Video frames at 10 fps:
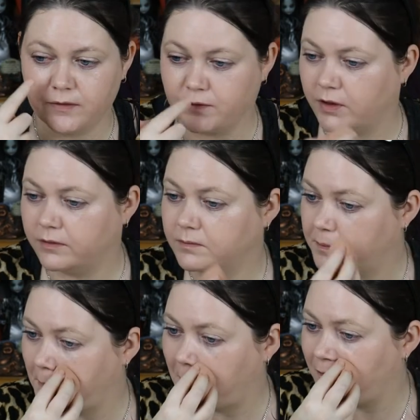that I've got
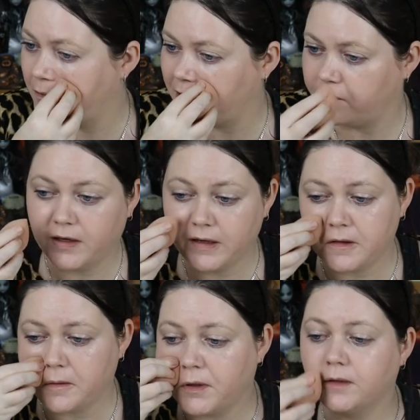over my
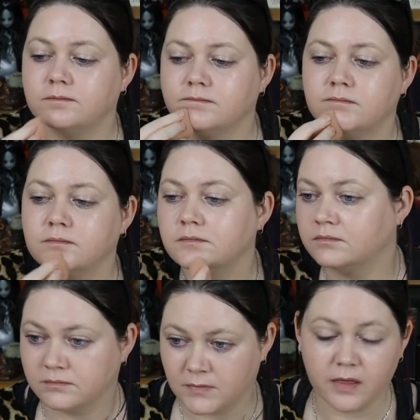face, but
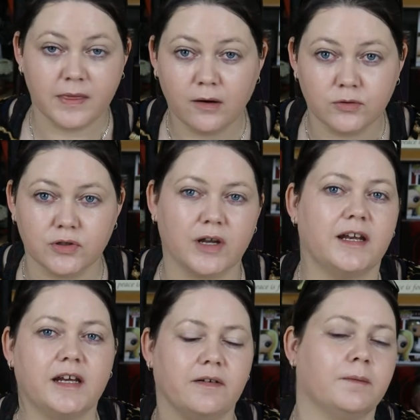that will do.
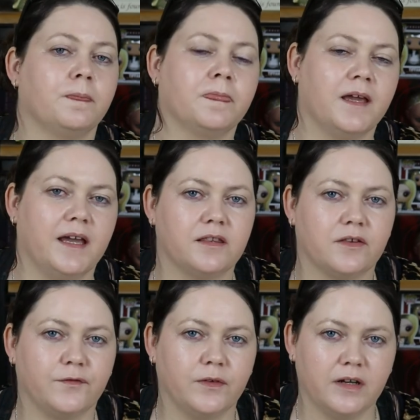And anyway,
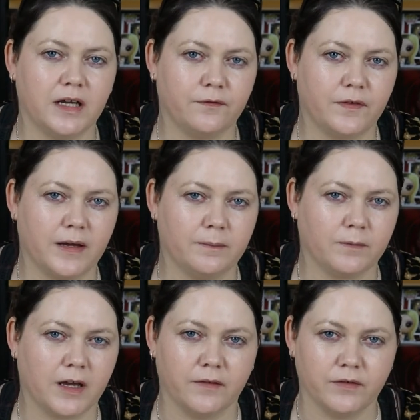it's full enough
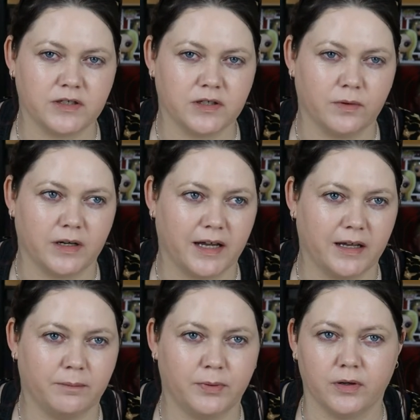coverage that when
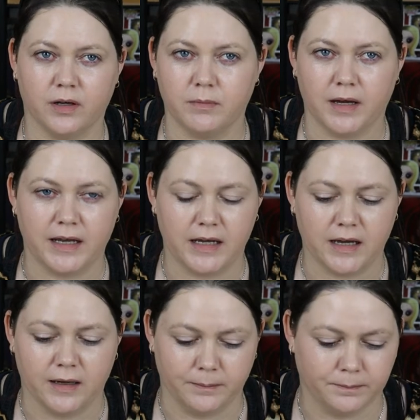I put on my
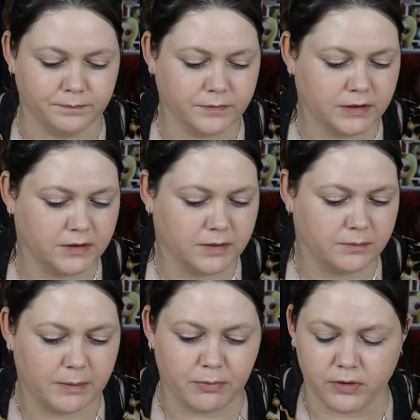
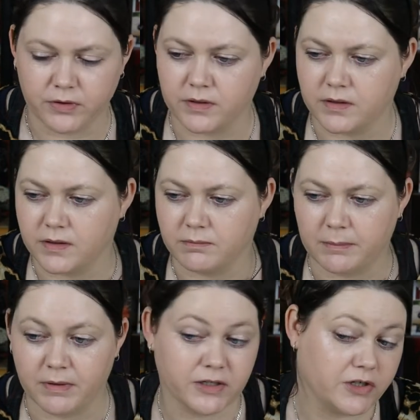my bronzers and
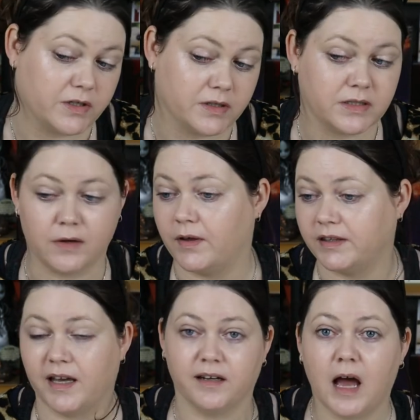my blushes and stuff
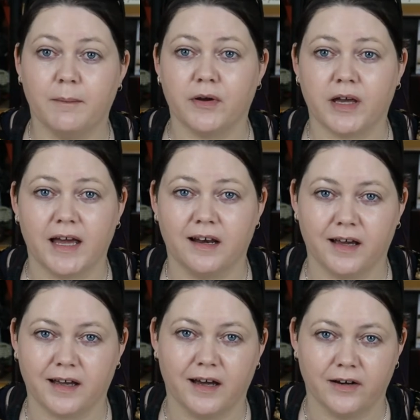like that, I'm okay.
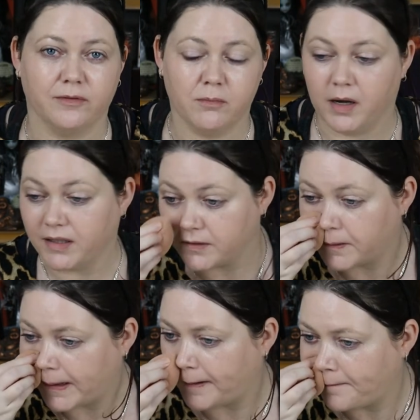Like, I don't mind
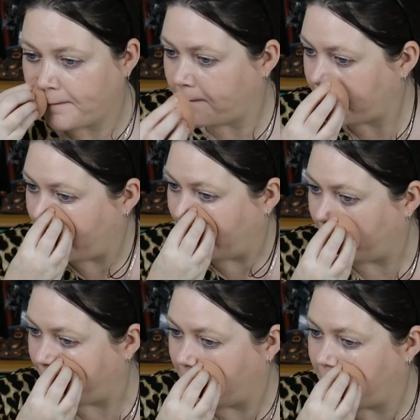it, right?
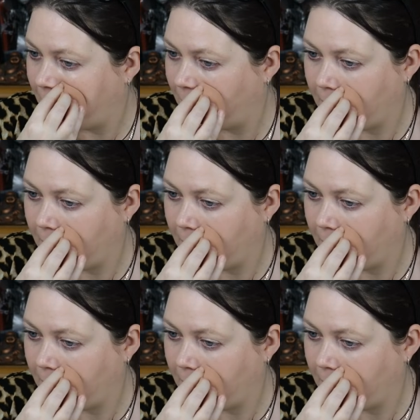I